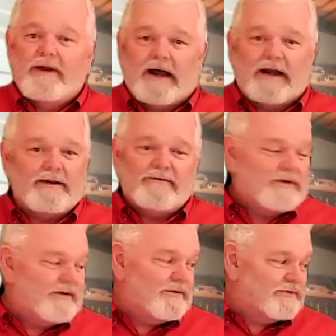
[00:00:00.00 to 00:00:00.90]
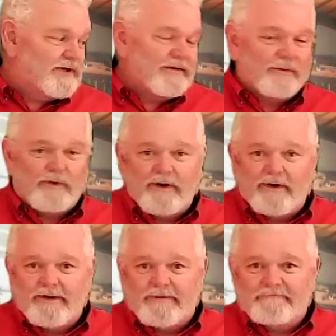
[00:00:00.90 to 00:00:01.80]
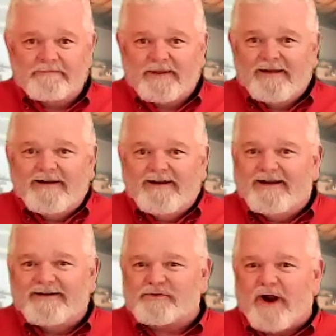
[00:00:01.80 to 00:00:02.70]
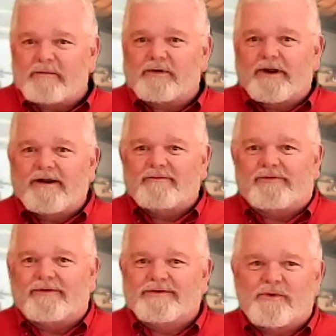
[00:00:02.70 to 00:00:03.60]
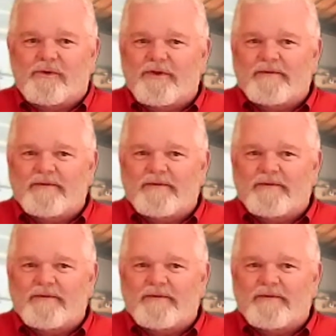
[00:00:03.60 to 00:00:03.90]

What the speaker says: I'd love to use either word in a Scrabble game for a score